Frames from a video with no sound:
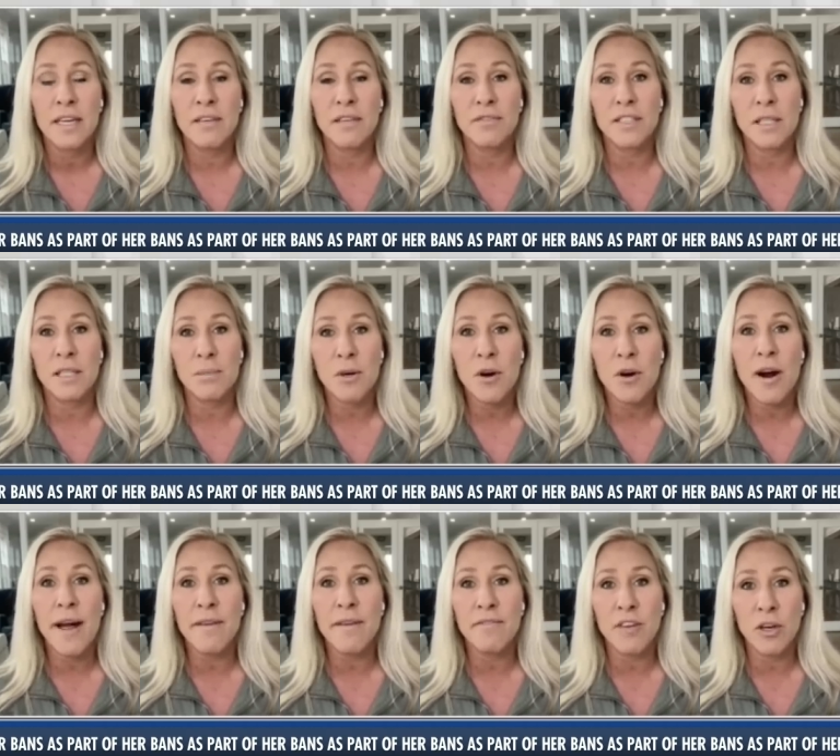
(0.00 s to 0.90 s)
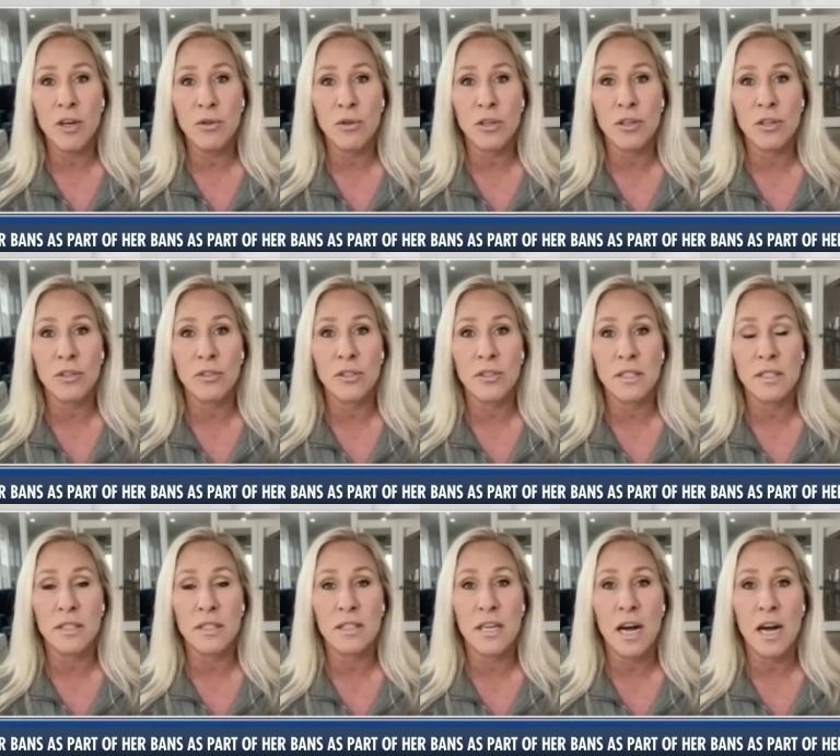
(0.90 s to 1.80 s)
if Democrat voters
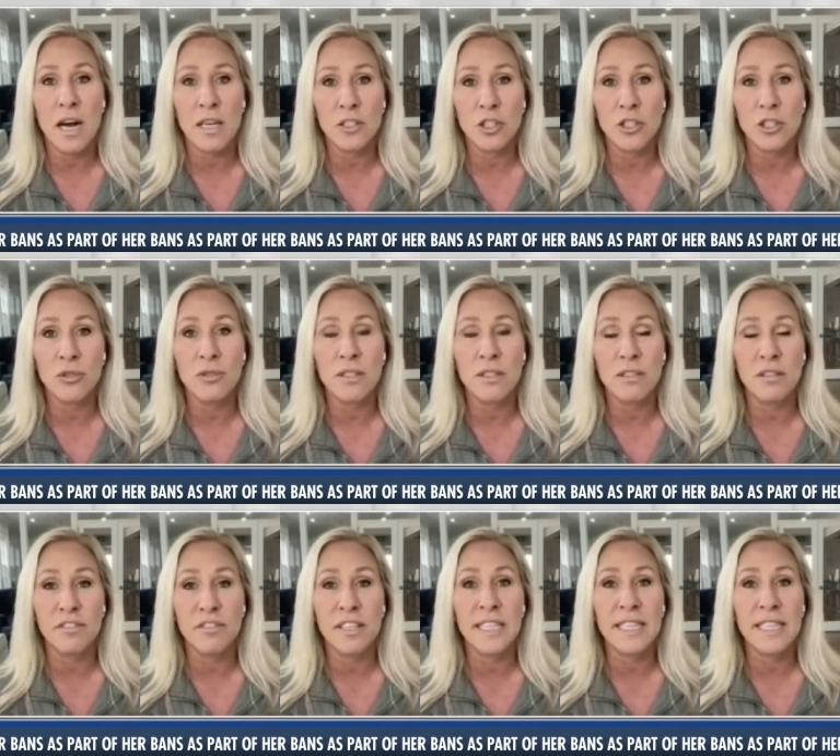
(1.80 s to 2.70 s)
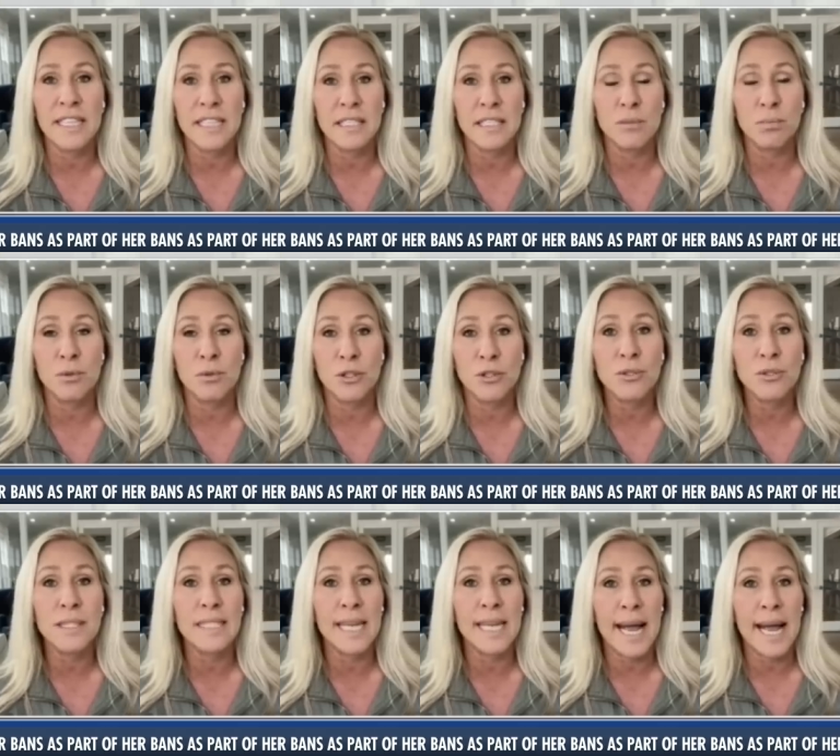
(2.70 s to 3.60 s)
uh, choose to flee these blue
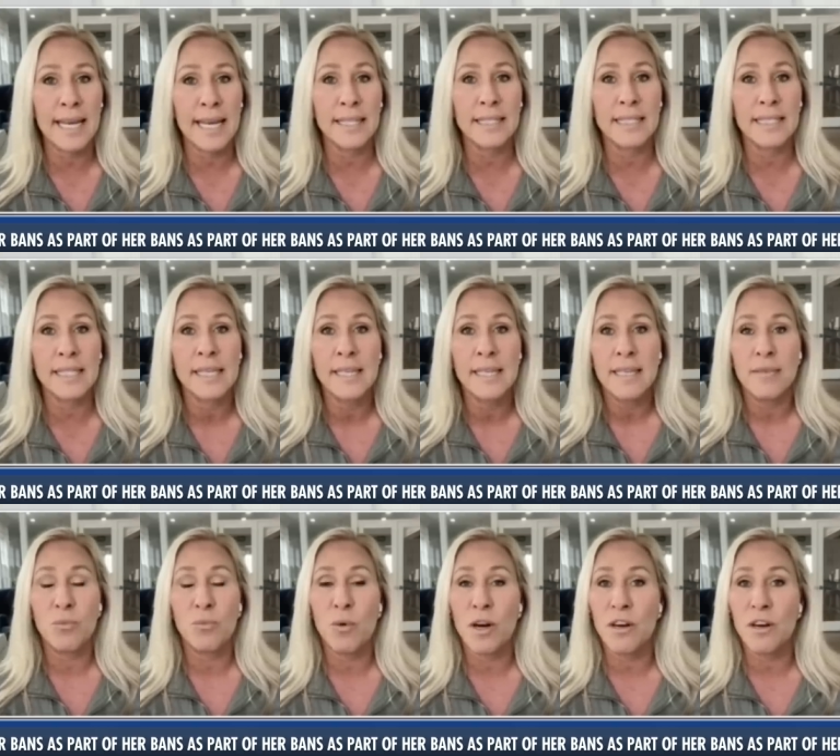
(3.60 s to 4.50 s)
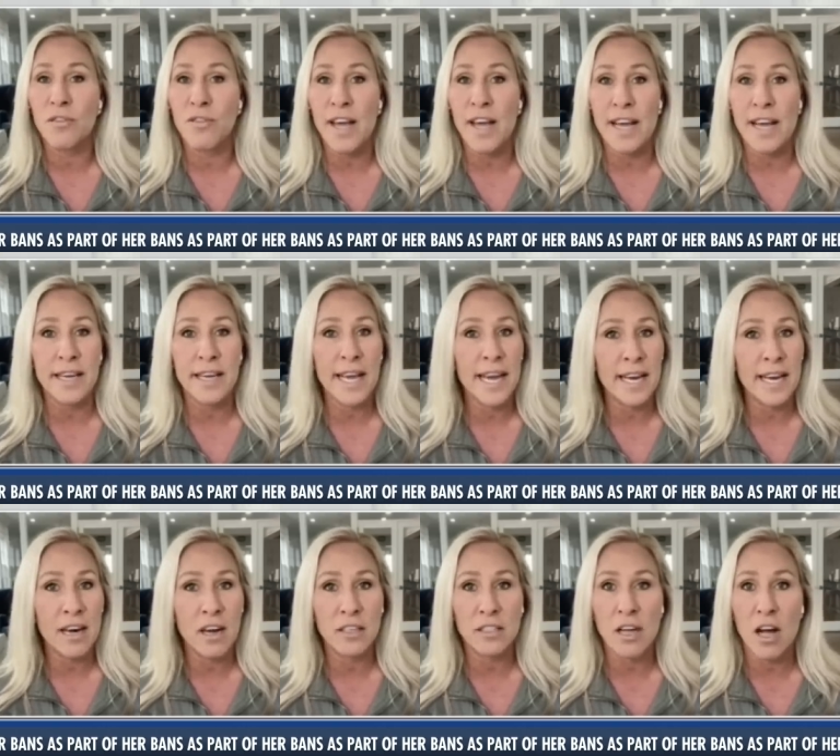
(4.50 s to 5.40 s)
states where they
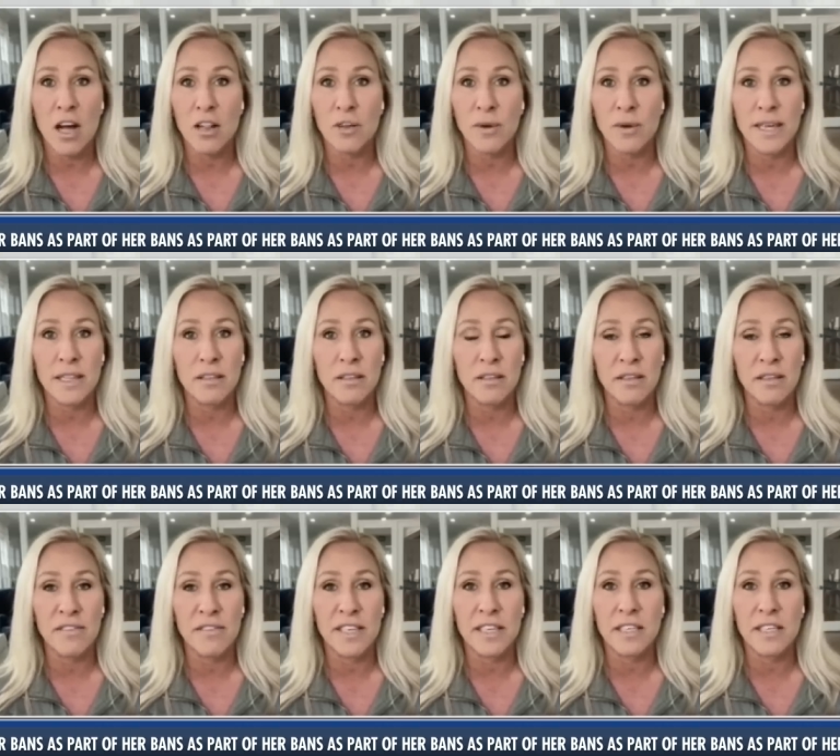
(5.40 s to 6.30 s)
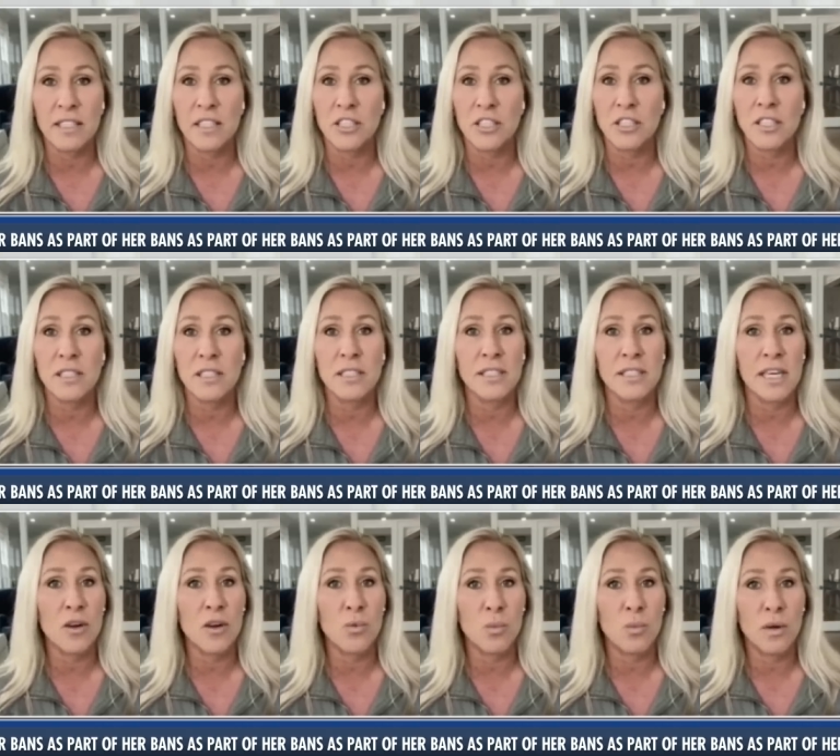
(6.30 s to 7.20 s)
cannot tolerate the living conditions, they
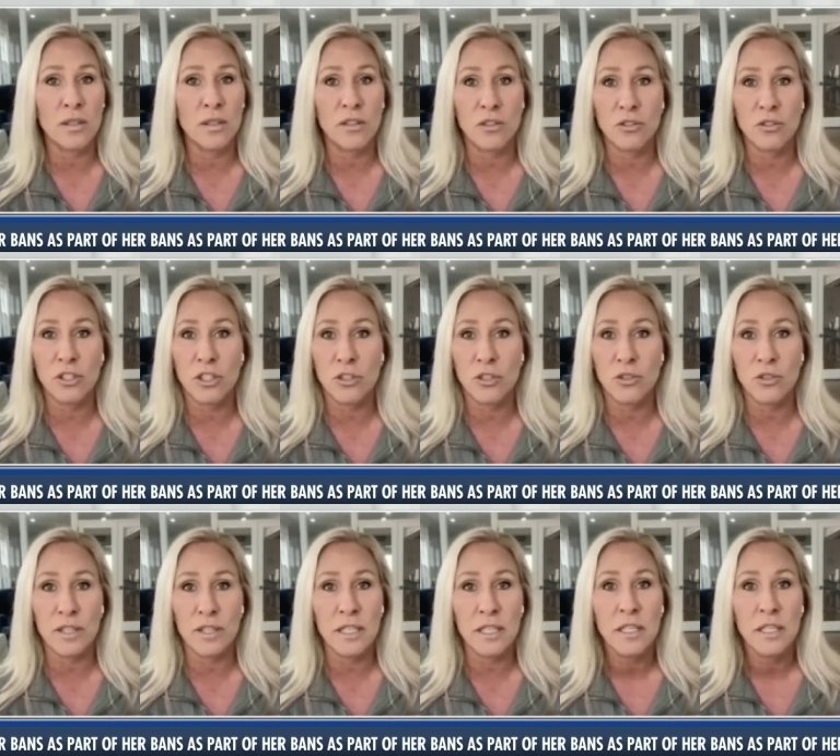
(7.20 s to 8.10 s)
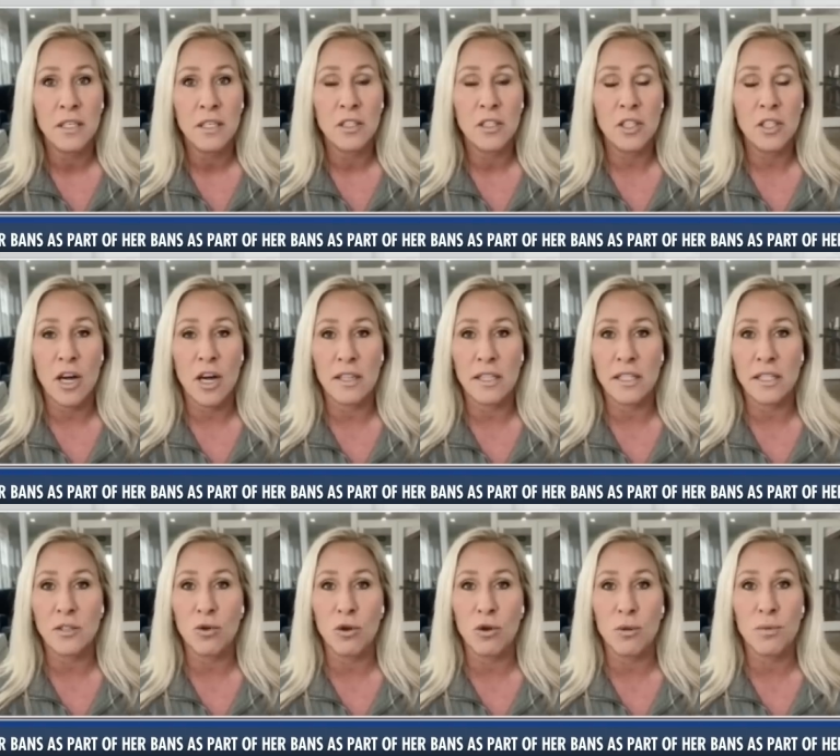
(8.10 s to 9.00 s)
don't want their children taught
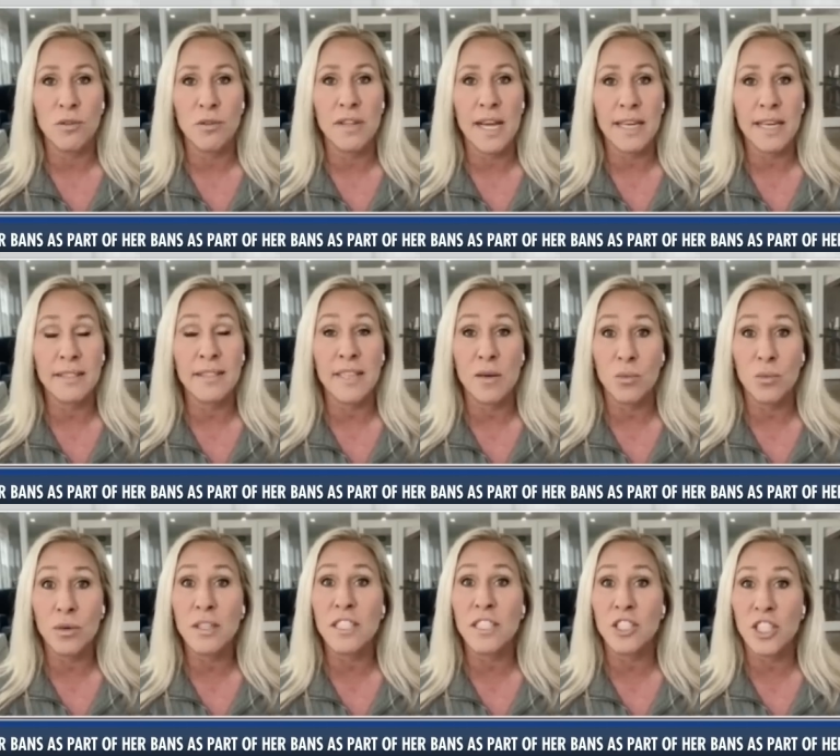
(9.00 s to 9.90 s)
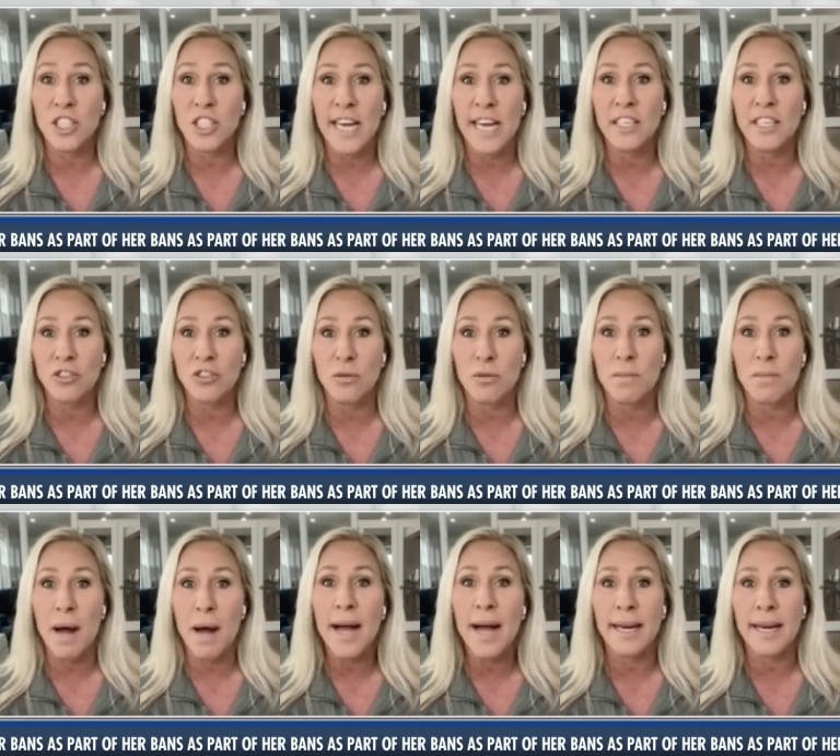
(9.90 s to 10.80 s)
these horrible things, and they really change their
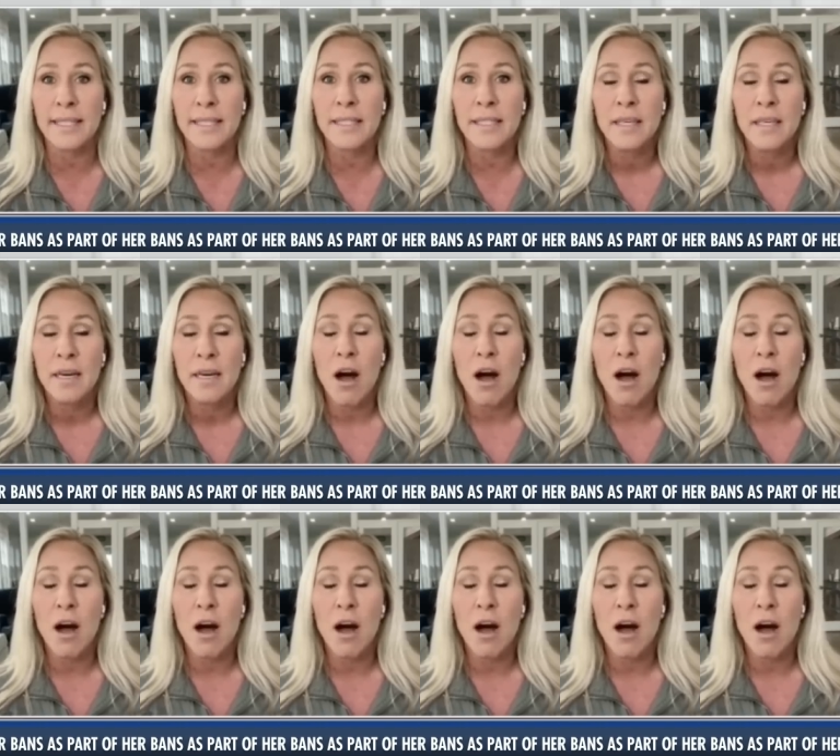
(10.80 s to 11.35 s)
mind